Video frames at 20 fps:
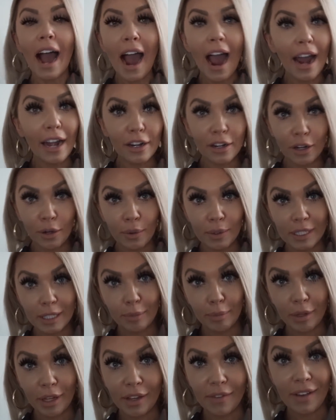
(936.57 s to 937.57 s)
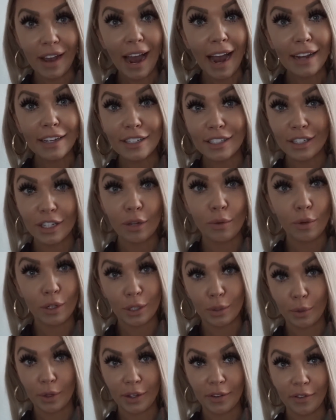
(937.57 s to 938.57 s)
I don't know what to believe. I just know
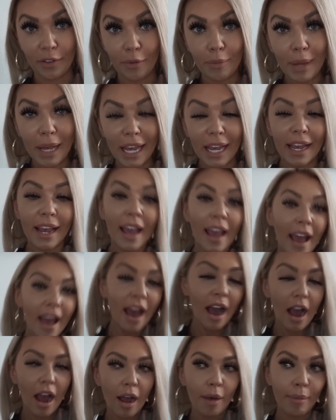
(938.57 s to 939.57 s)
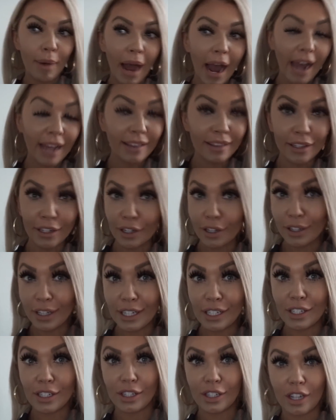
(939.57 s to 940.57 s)
what's worked for me. I
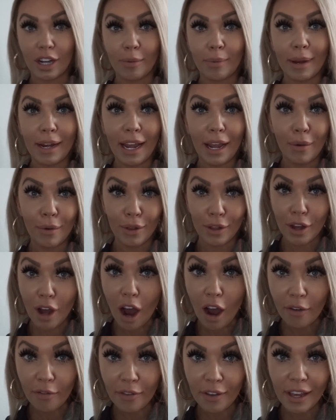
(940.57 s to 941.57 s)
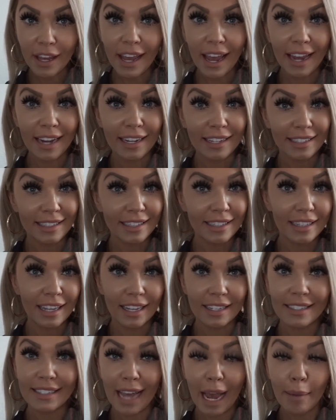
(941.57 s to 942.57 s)
literally just start my day with coffee and
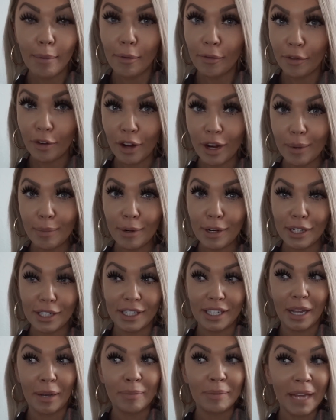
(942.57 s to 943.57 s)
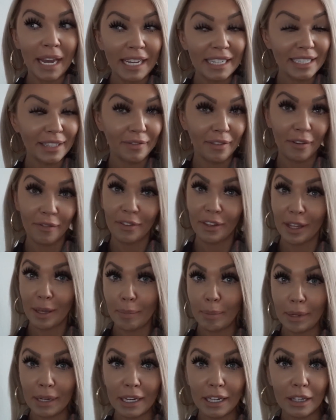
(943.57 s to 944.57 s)
a dab of creamer. Some days, if I feel
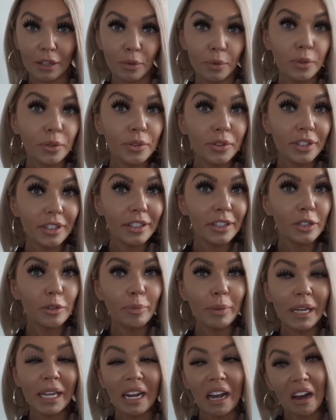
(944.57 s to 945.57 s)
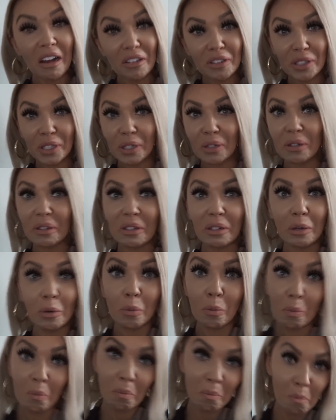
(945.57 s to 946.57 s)
like bending the rules a little bit, I'll do a little
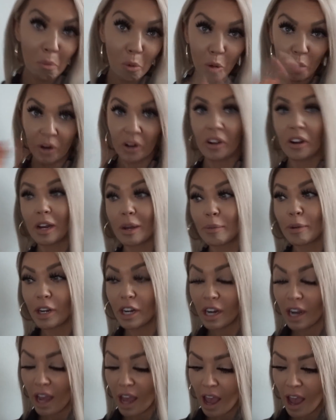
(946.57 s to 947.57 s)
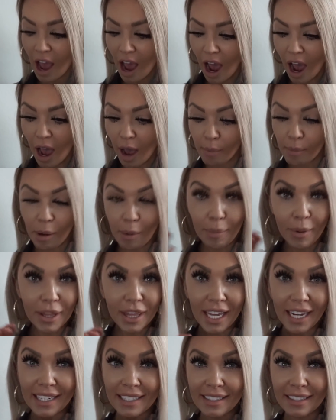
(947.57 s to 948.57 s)
more creamer. But
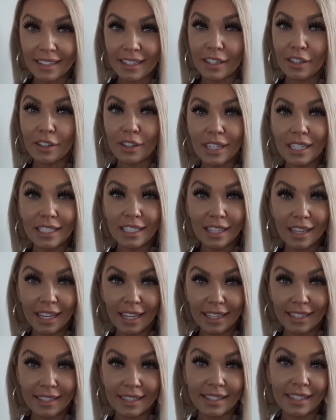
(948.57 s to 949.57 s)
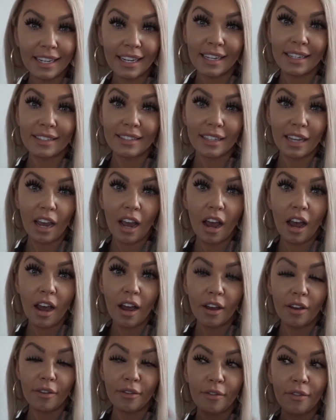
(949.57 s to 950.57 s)
that is literally to the extent
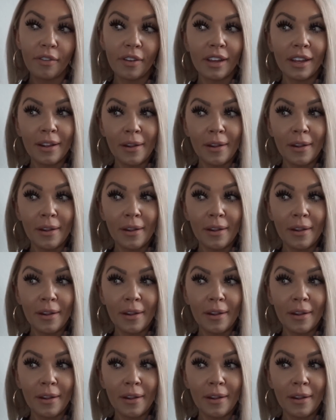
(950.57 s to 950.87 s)
of